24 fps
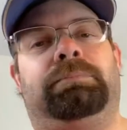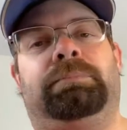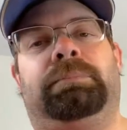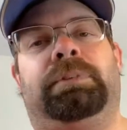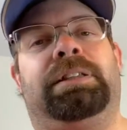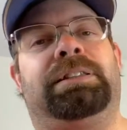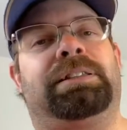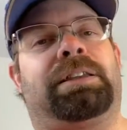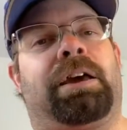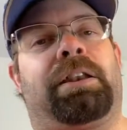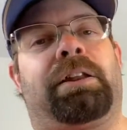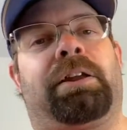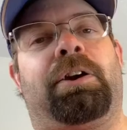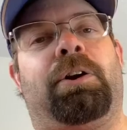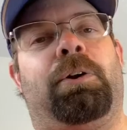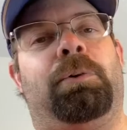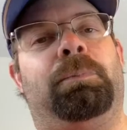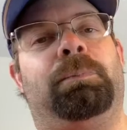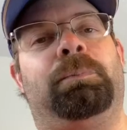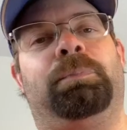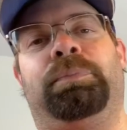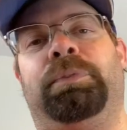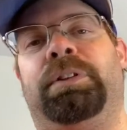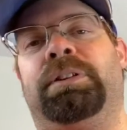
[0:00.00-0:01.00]
it's got to
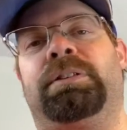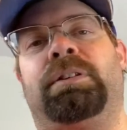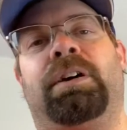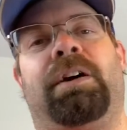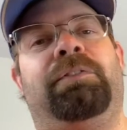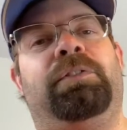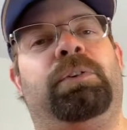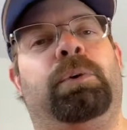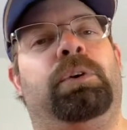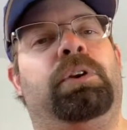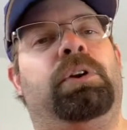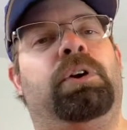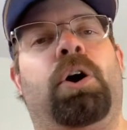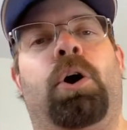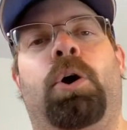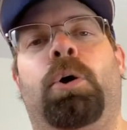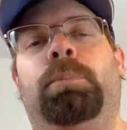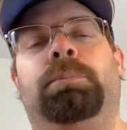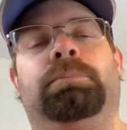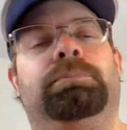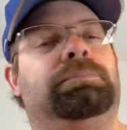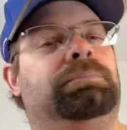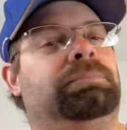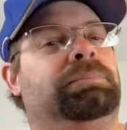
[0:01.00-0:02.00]
go. It's off to a new
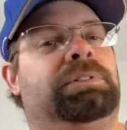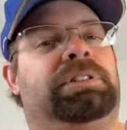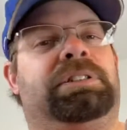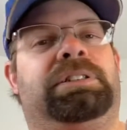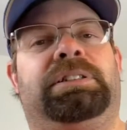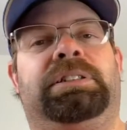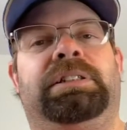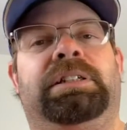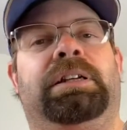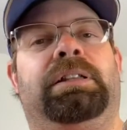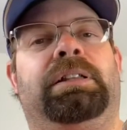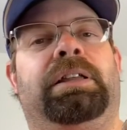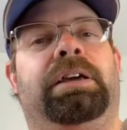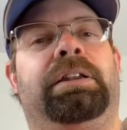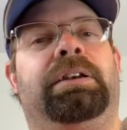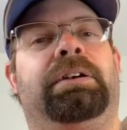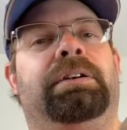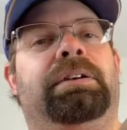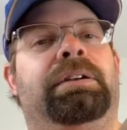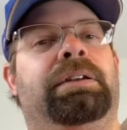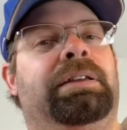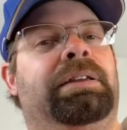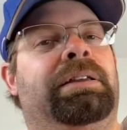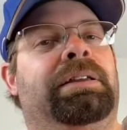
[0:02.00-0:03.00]
home. See you
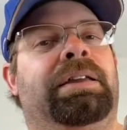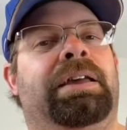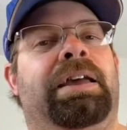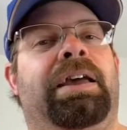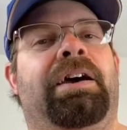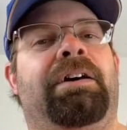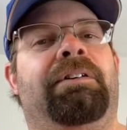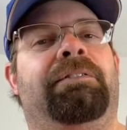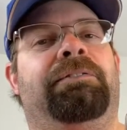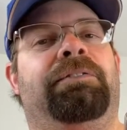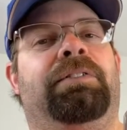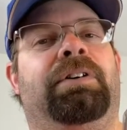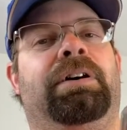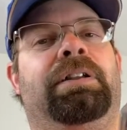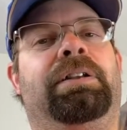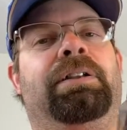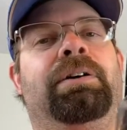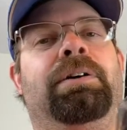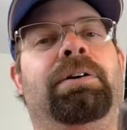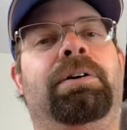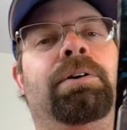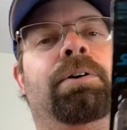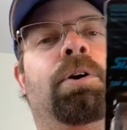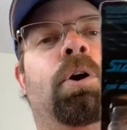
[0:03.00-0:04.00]
later. Have fun.
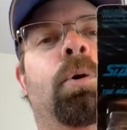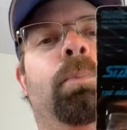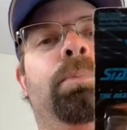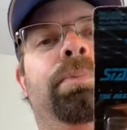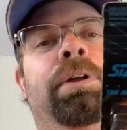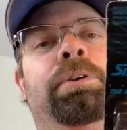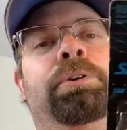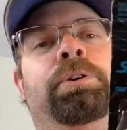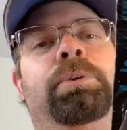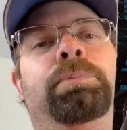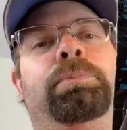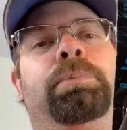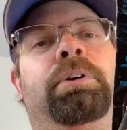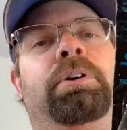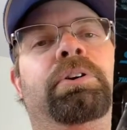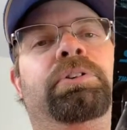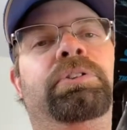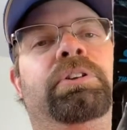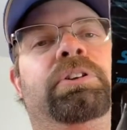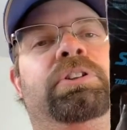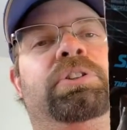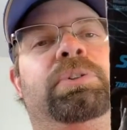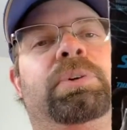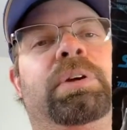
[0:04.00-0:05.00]
Hope that new
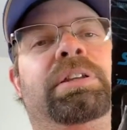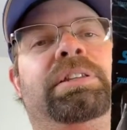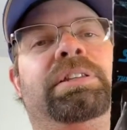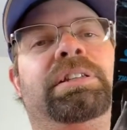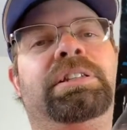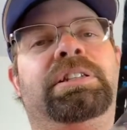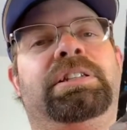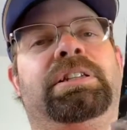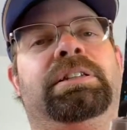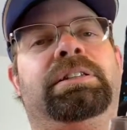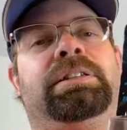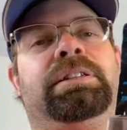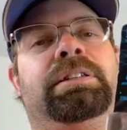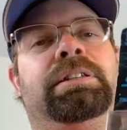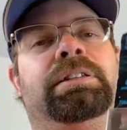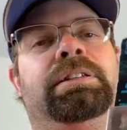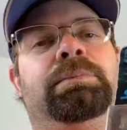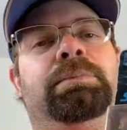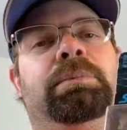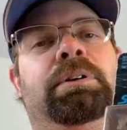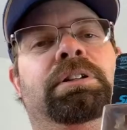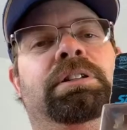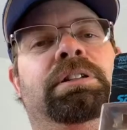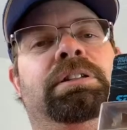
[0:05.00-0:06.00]
person enjoys you just as
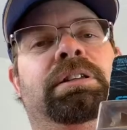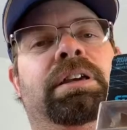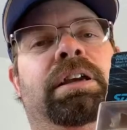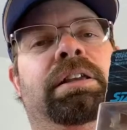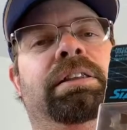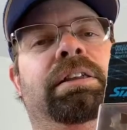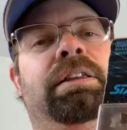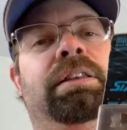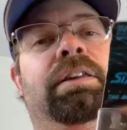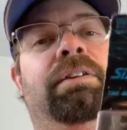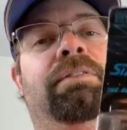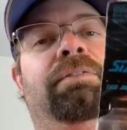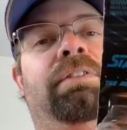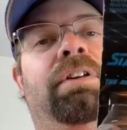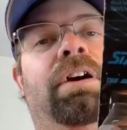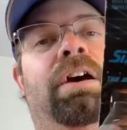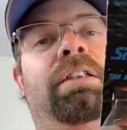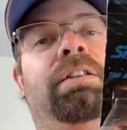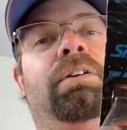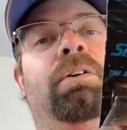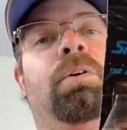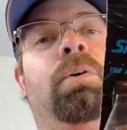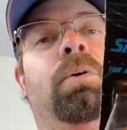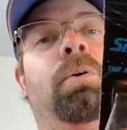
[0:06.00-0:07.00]
much as I did, if
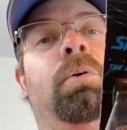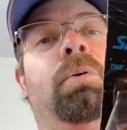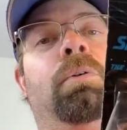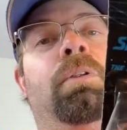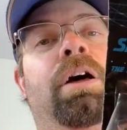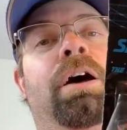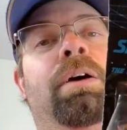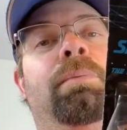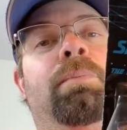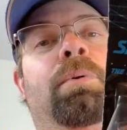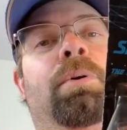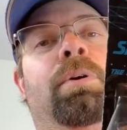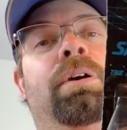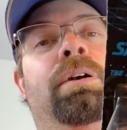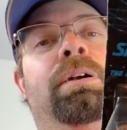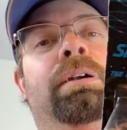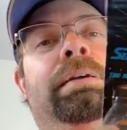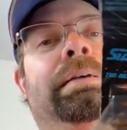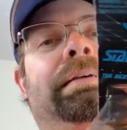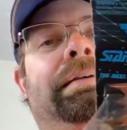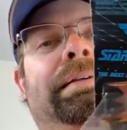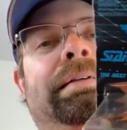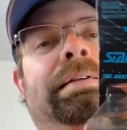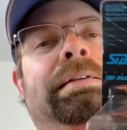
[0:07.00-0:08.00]
not a whole lot more,
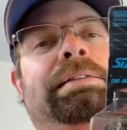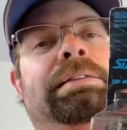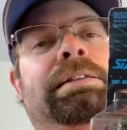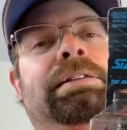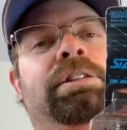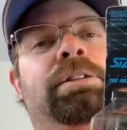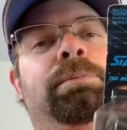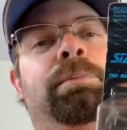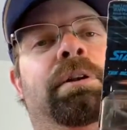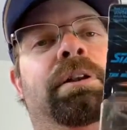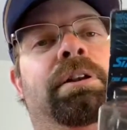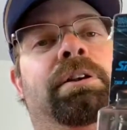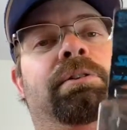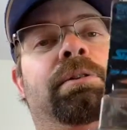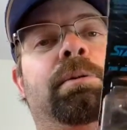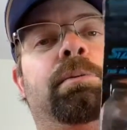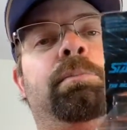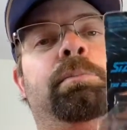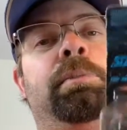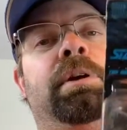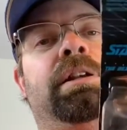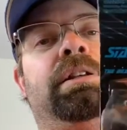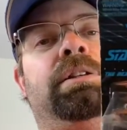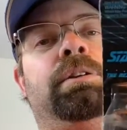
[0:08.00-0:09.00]
since you've been in a
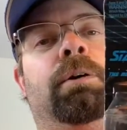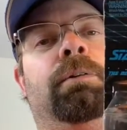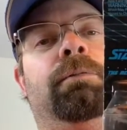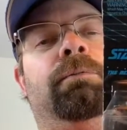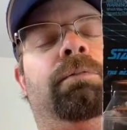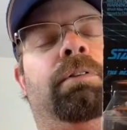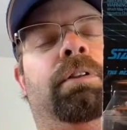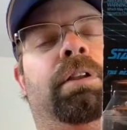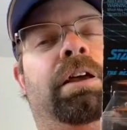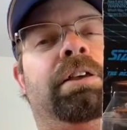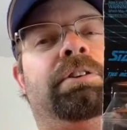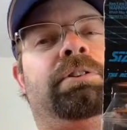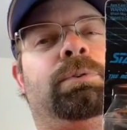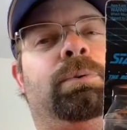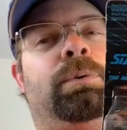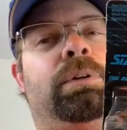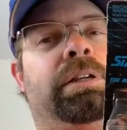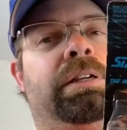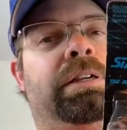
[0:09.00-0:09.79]
Rubbermaid tote for the last 20